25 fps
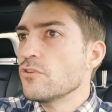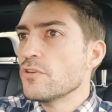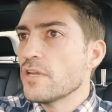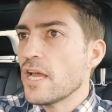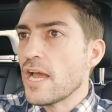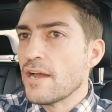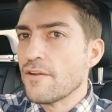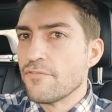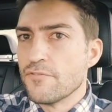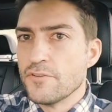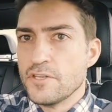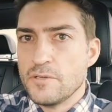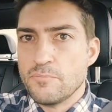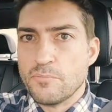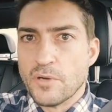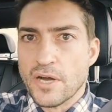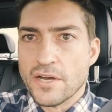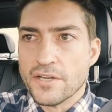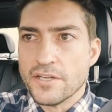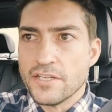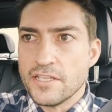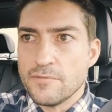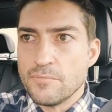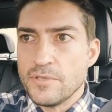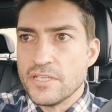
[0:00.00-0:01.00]

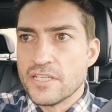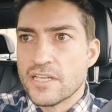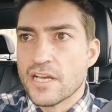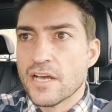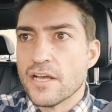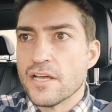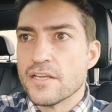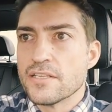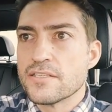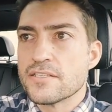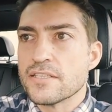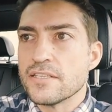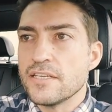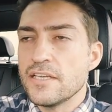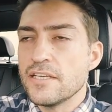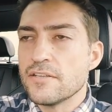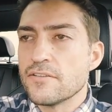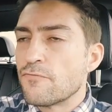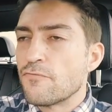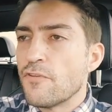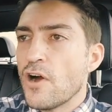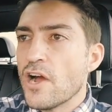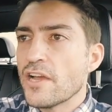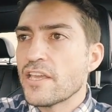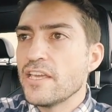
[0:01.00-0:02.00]
everybody because it
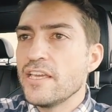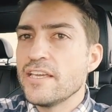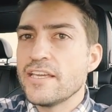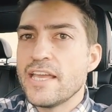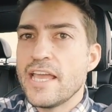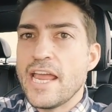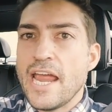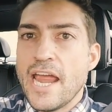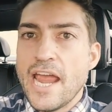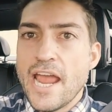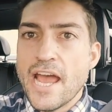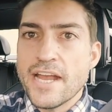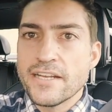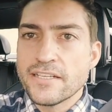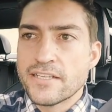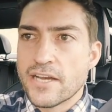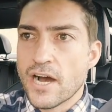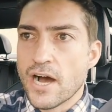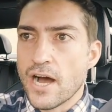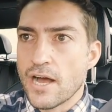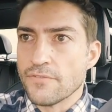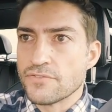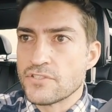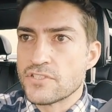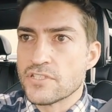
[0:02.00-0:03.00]
fucking
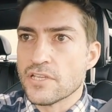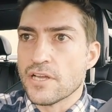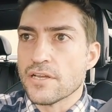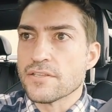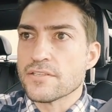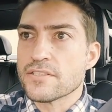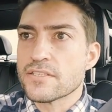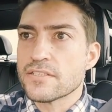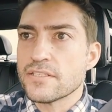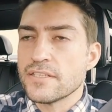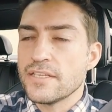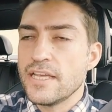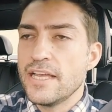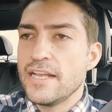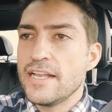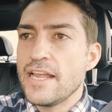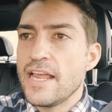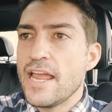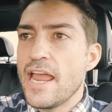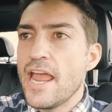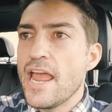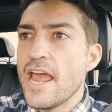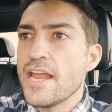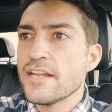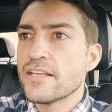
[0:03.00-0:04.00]
handcuffs us. It
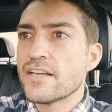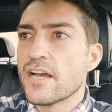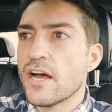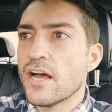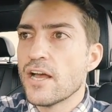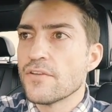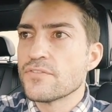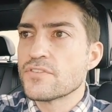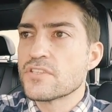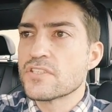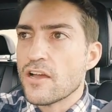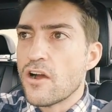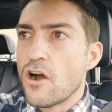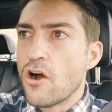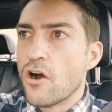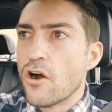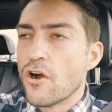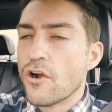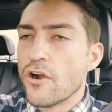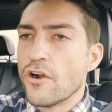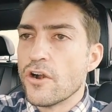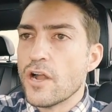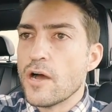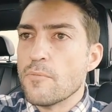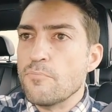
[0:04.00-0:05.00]
handcuffs
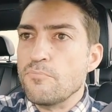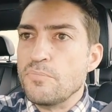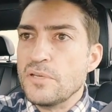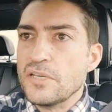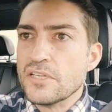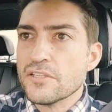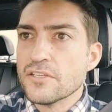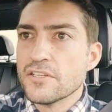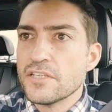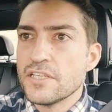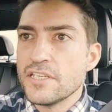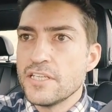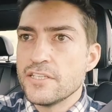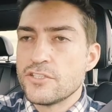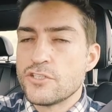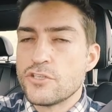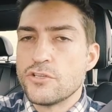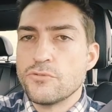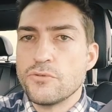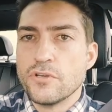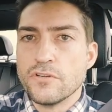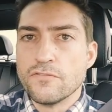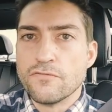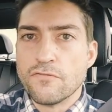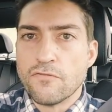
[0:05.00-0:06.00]
our ability
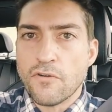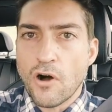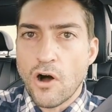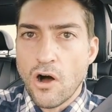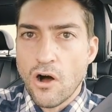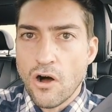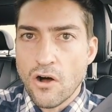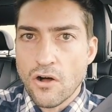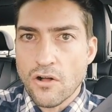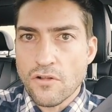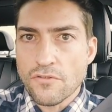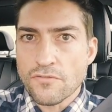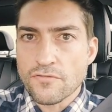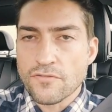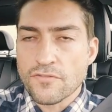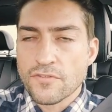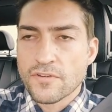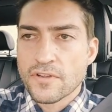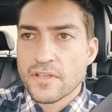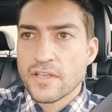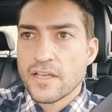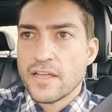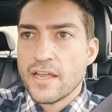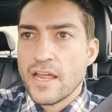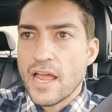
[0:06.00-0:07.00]
to evolve
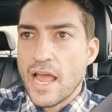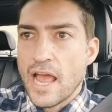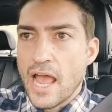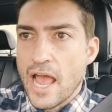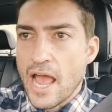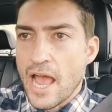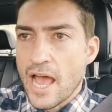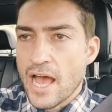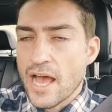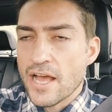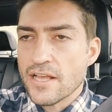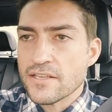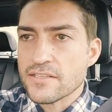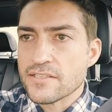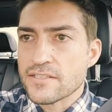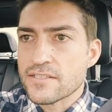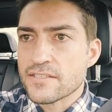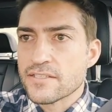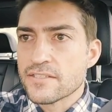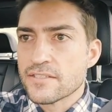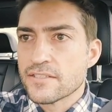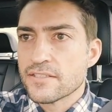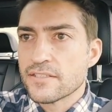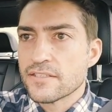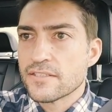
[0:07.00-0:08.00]
as
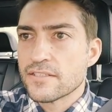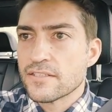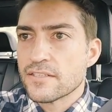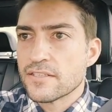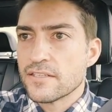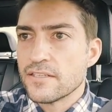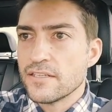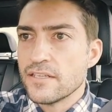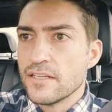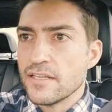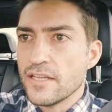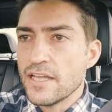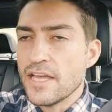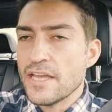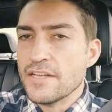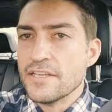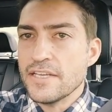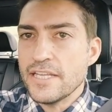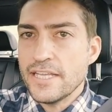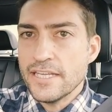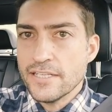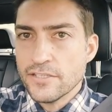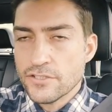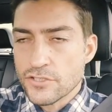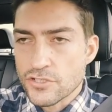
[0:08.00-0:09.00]
an
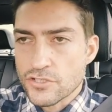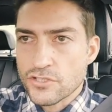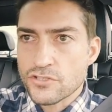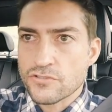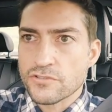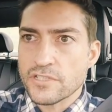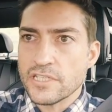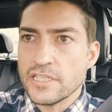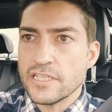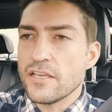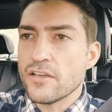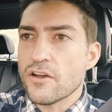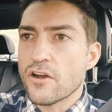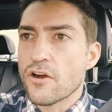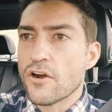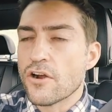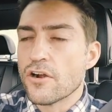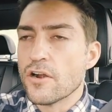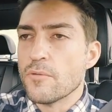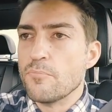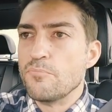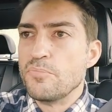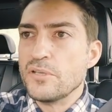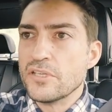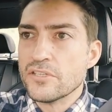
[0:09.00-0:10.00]
industry, our
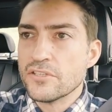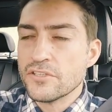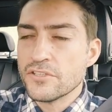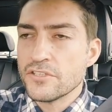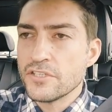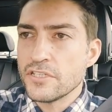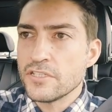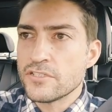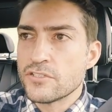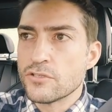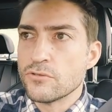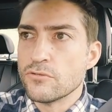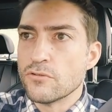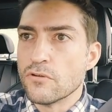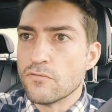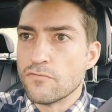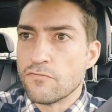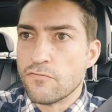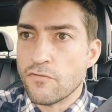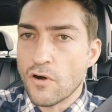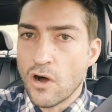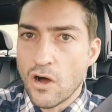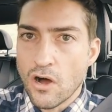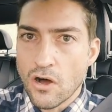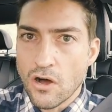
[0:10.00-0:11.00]
ability to
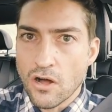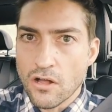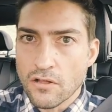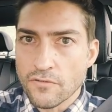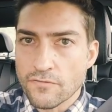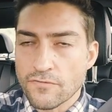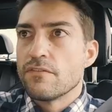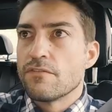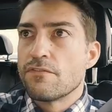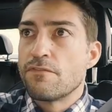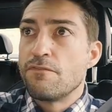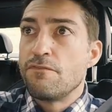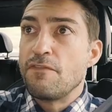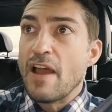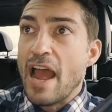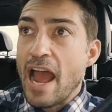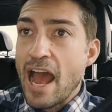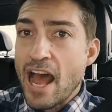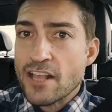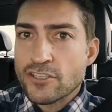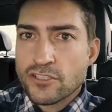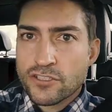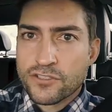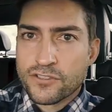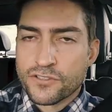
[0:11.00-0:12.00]
evolve
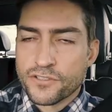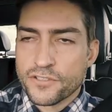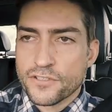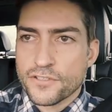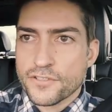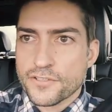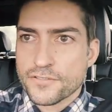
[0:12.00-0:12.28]
faster,